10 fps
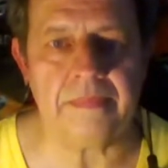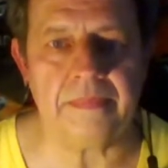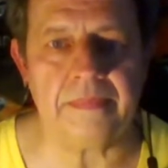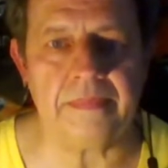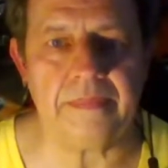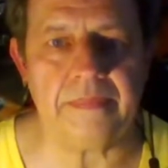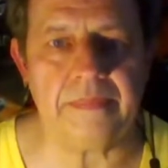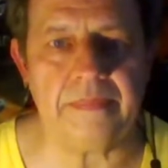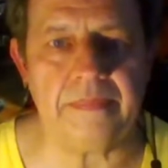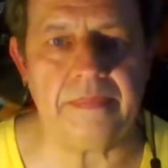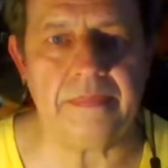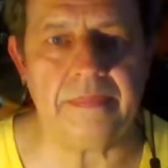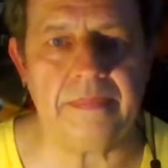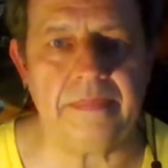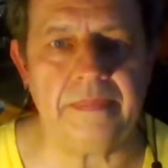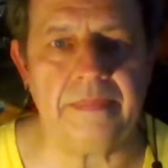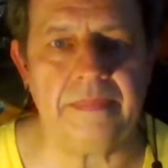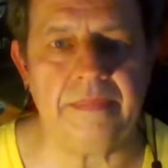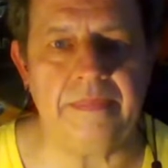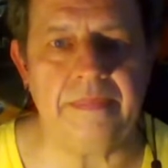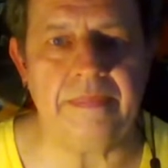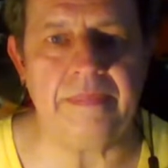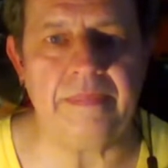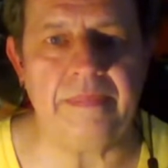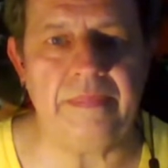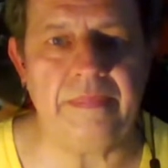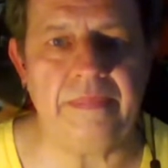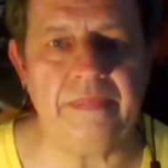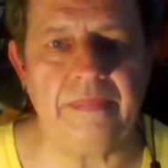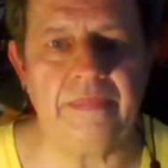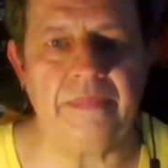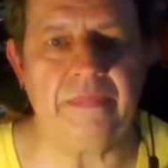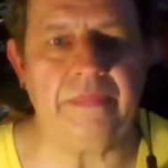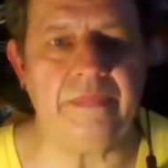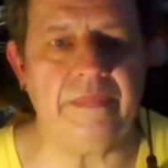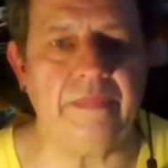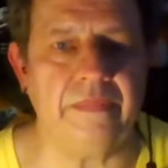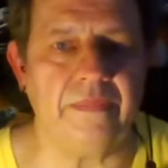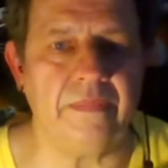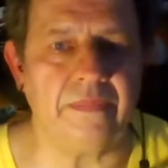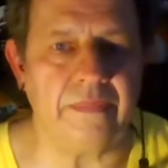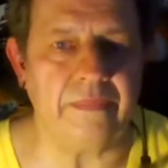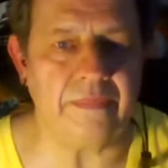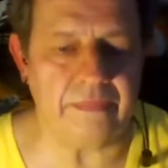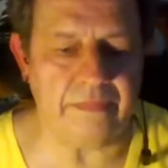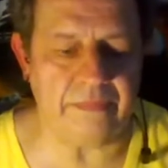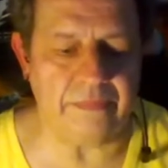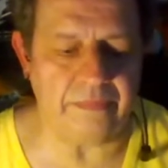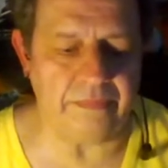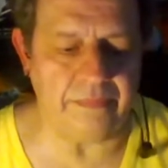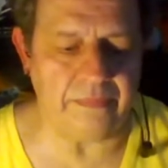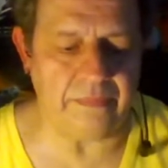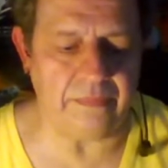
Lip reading: This person isn't speaking.